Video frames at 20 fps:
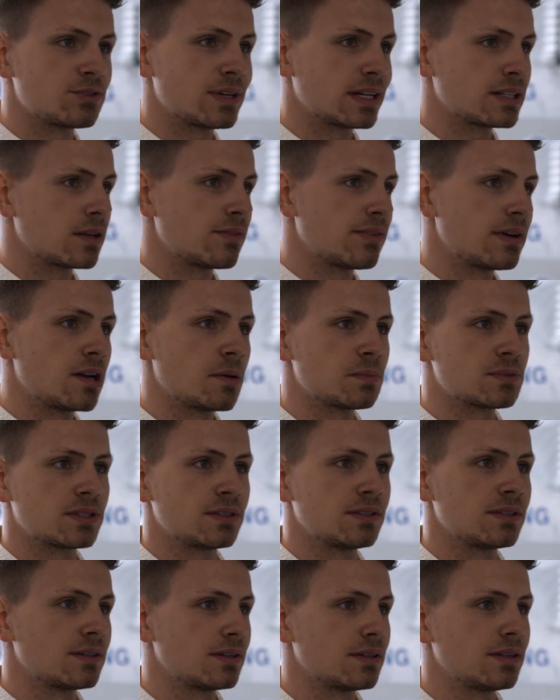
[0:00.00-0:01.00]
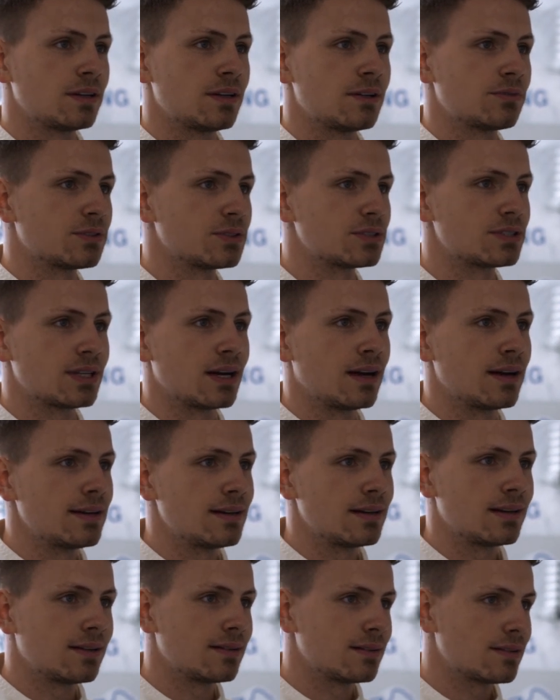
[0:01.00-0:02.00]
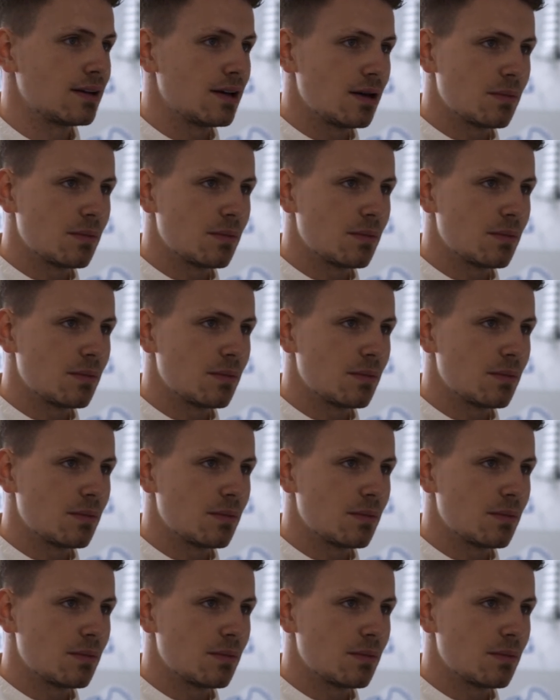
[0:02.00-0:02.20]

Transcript: track develops in a, in a different style and